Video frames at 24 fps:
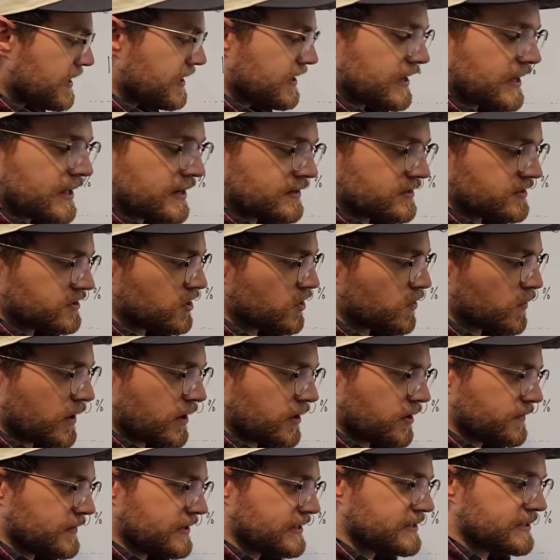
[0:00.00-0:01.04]
again is nowhere
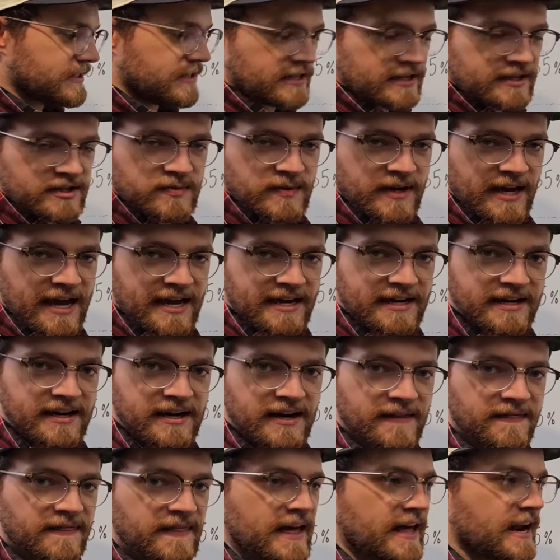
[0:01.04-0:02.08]
to be seen because we had to
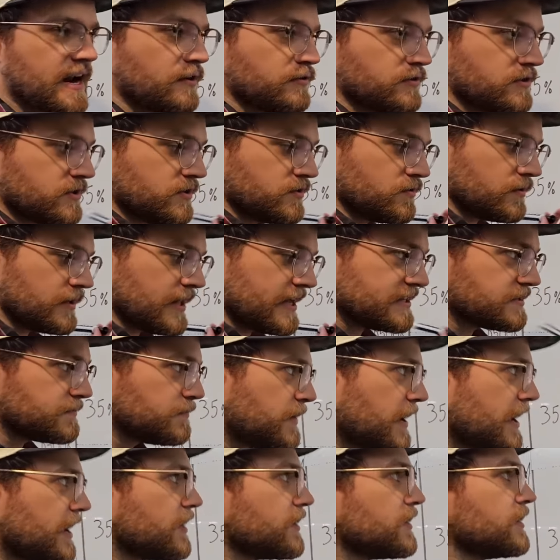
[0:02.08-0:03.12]
cut that out to do less
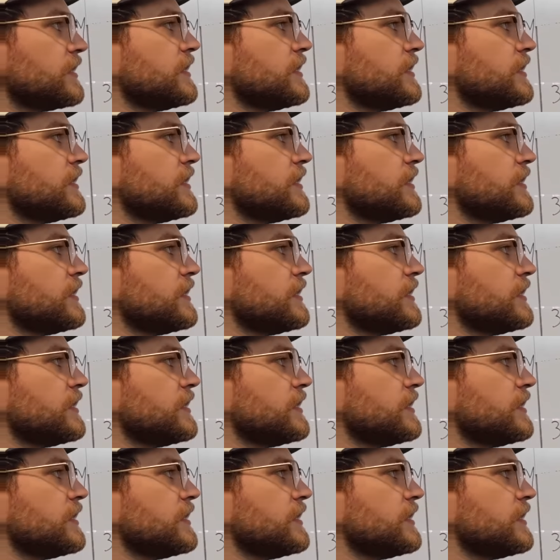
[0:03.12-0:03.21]
better.